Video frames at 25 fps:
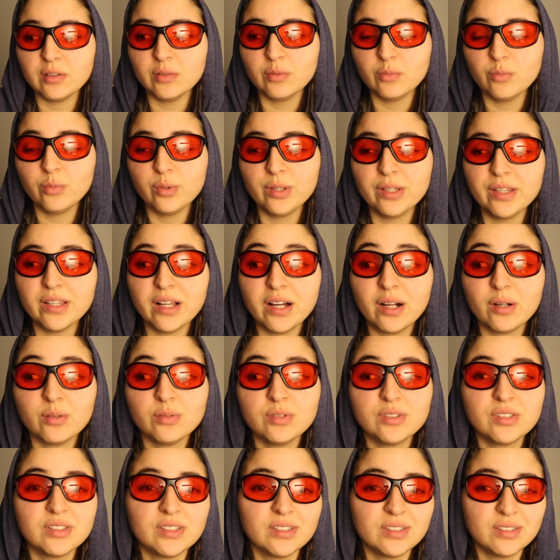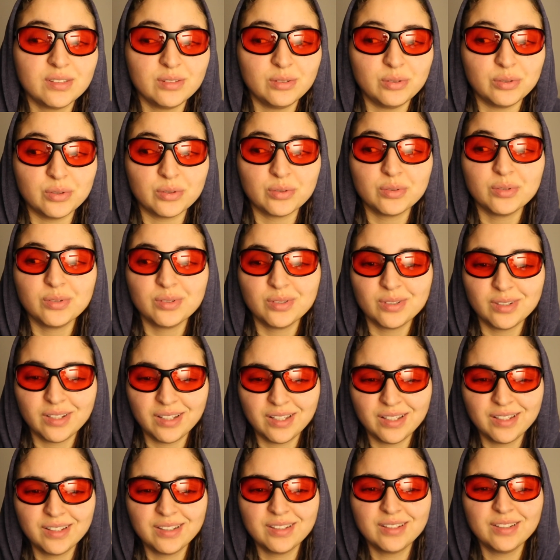without, you know,
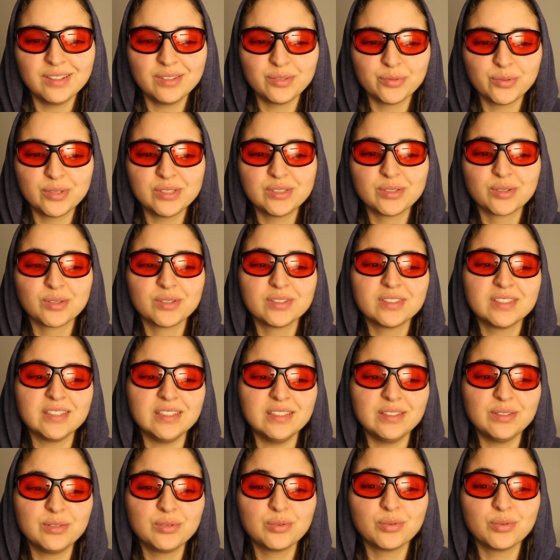resorting